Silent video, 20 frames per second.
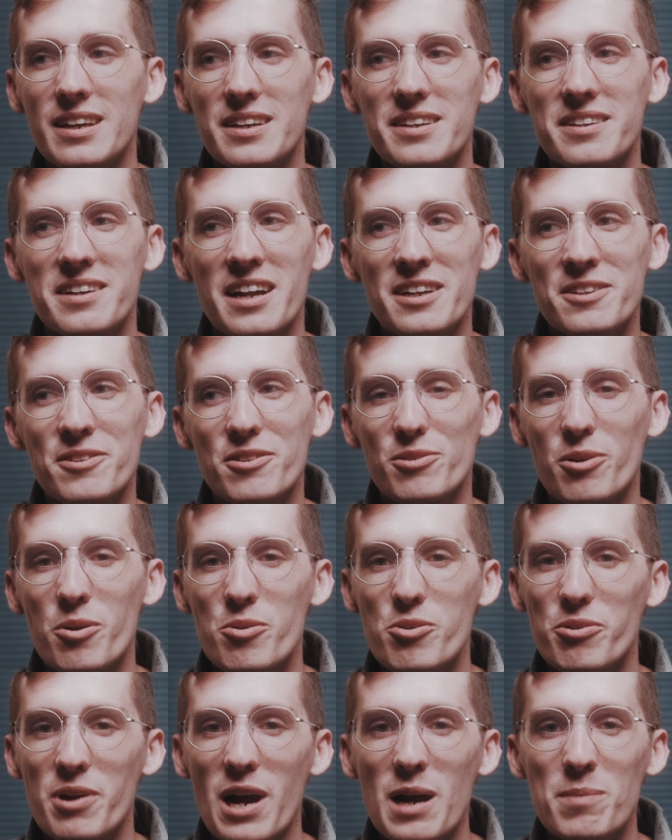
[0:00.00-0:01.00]
kind of
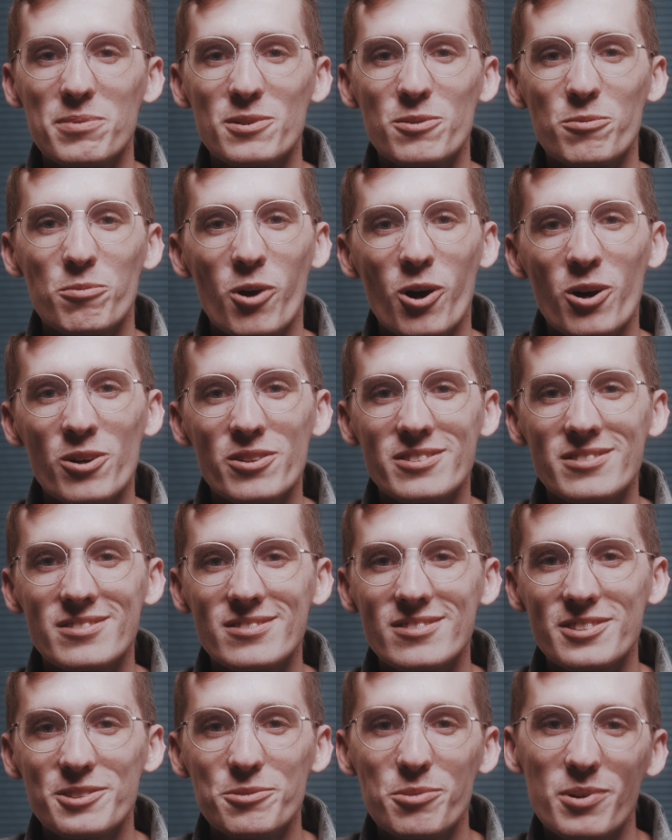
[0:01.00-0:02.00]
throwing crap at the wall
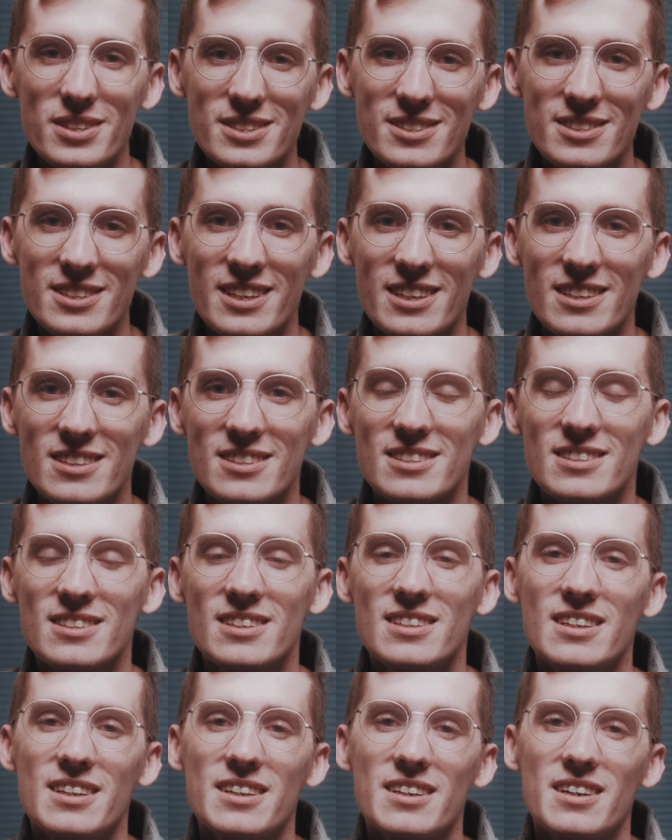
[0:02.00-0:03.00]
and see what sticks.
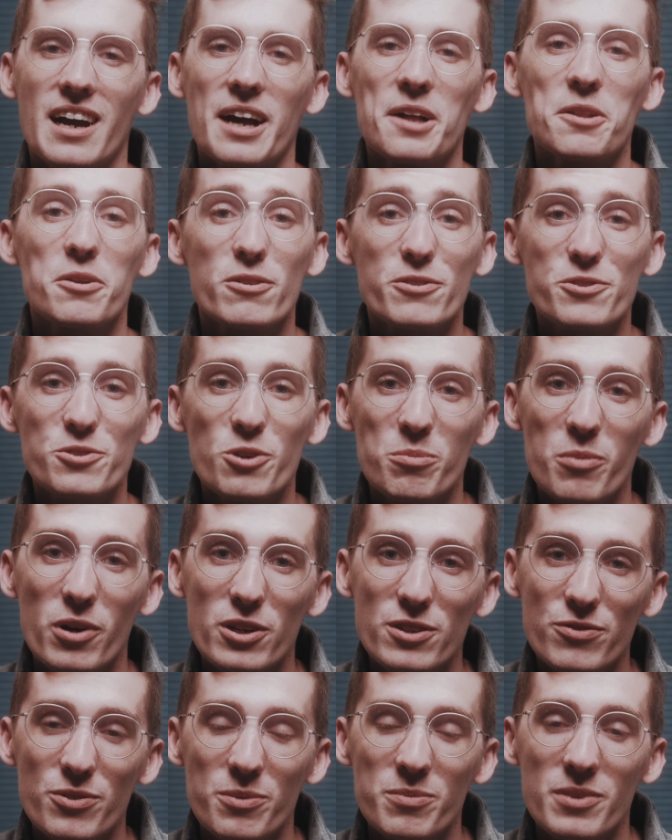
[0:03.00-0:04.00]
I learned so
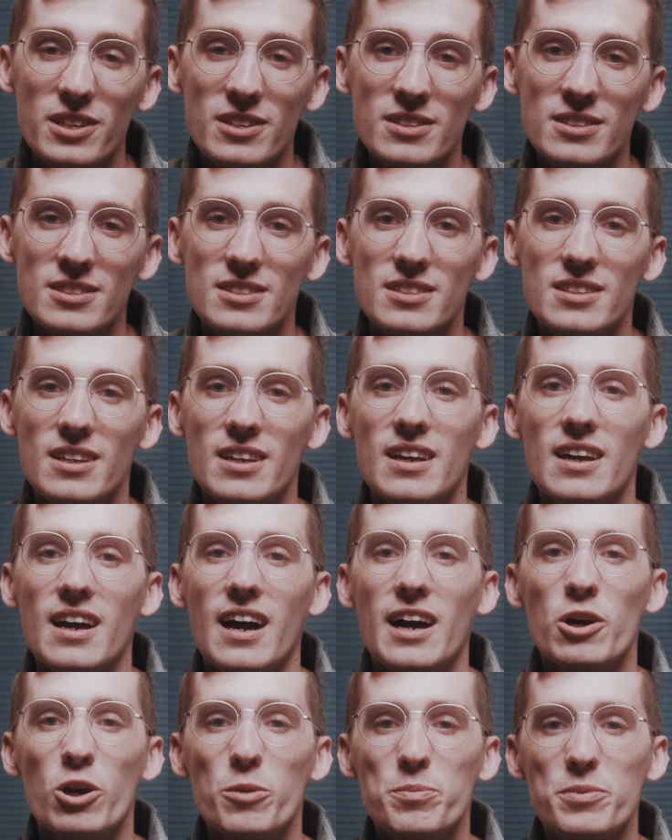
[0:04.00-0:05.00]
much from this.
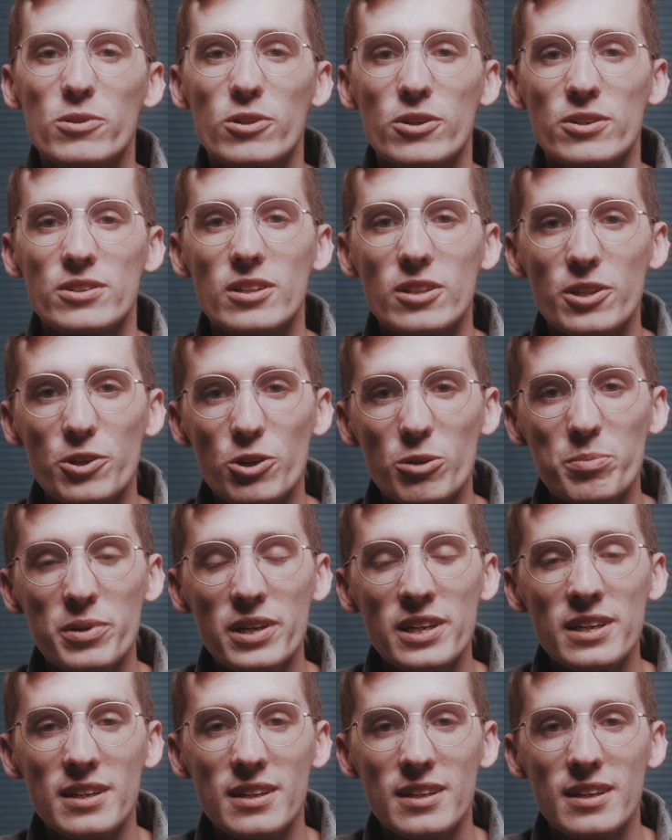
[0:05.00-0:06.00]
I hope you learned a little
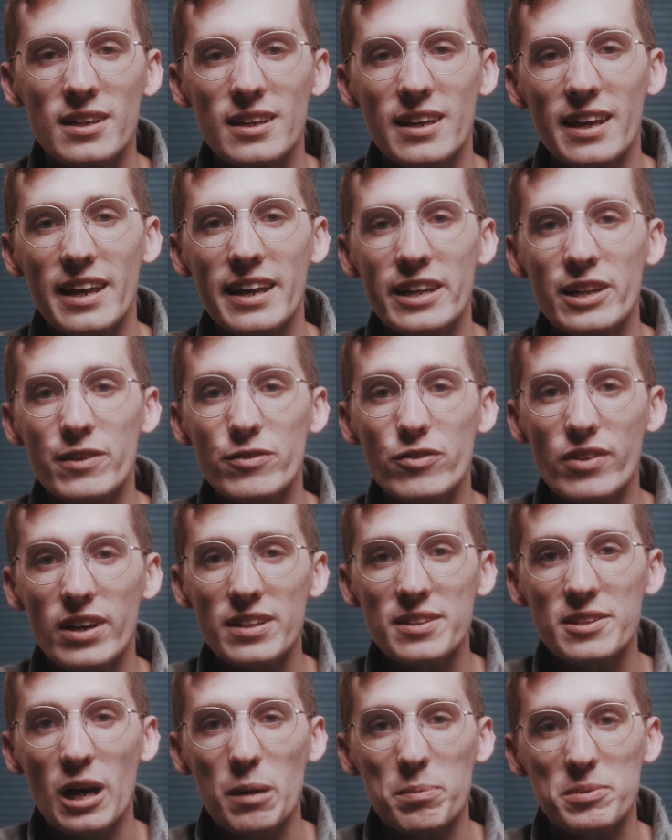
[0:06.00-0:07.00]
bit, and if you
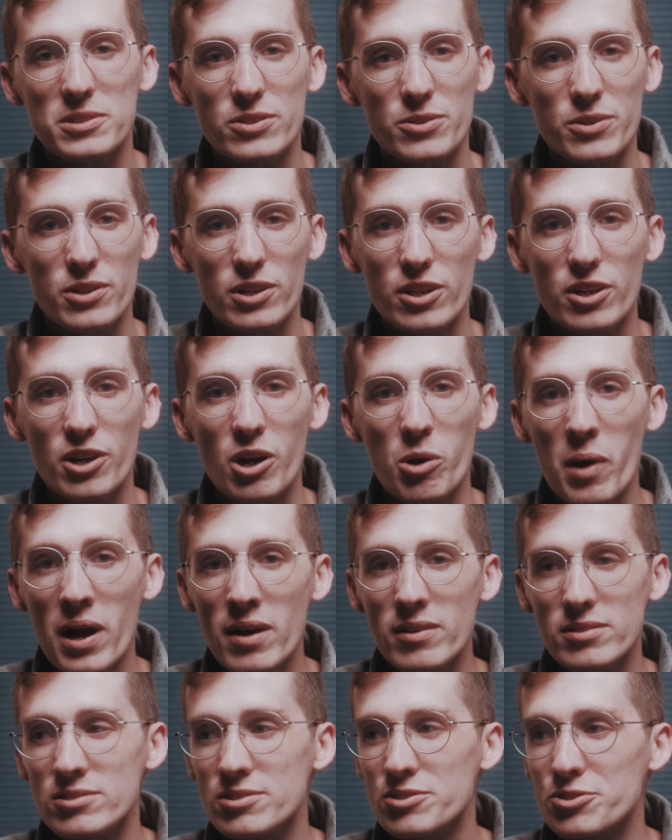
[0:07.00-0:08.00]
got the opportunity, go
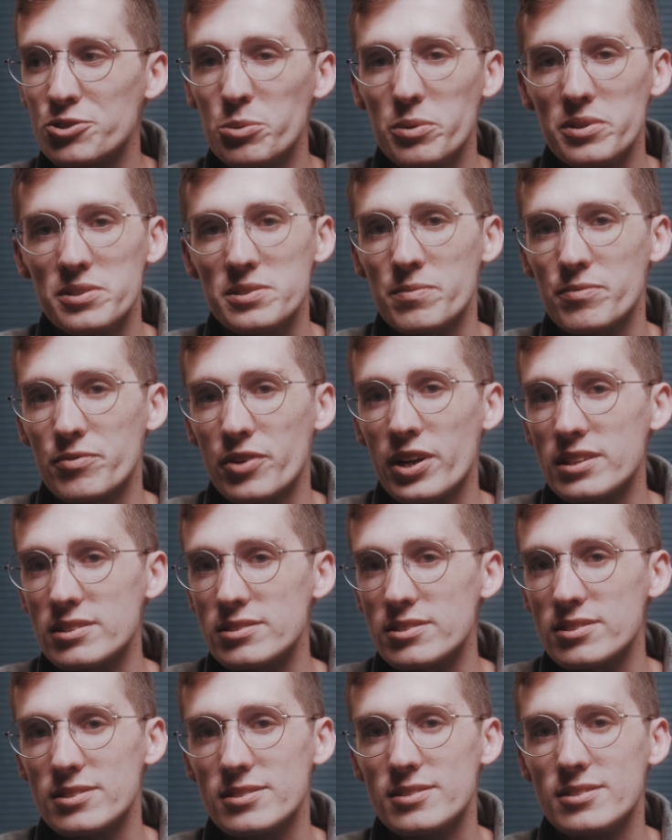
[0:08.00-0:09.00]
out and shoot with some
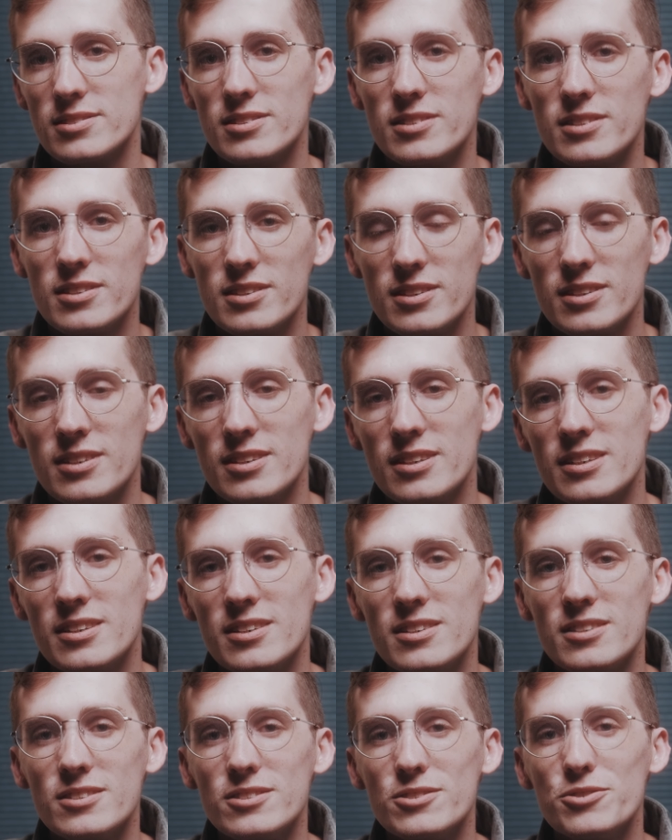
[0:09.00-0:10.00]
friends.
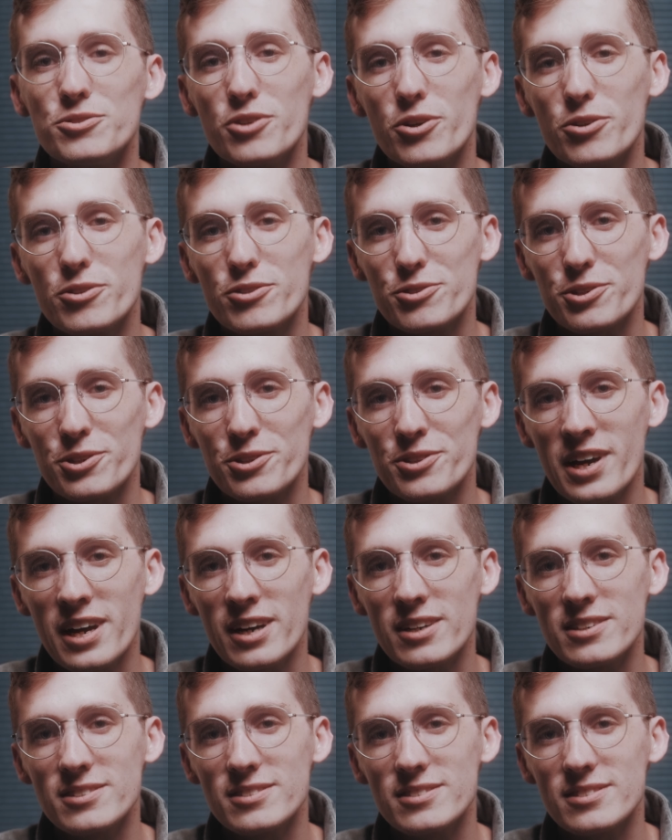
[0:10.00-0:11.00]
You know the drill
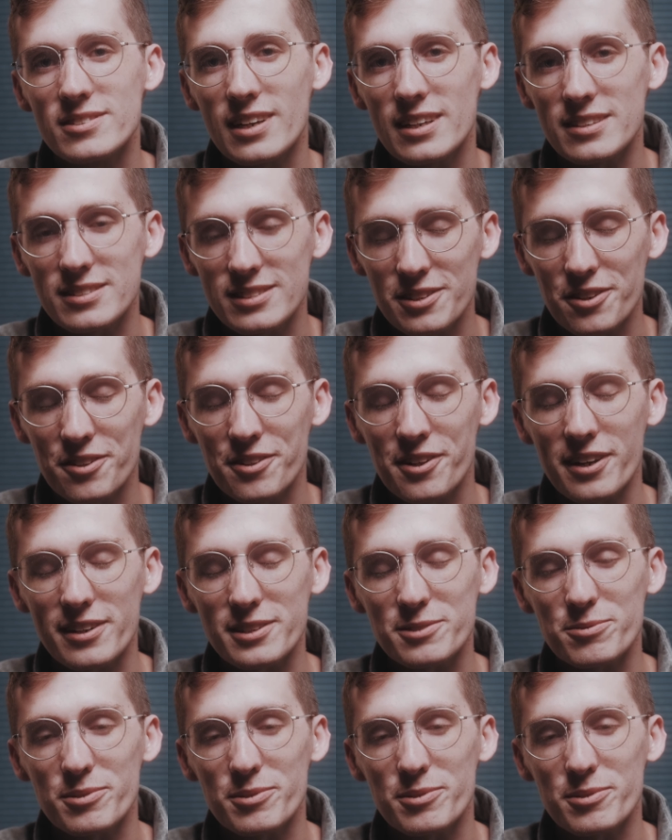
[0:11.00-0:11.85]
now. I'll see you on the next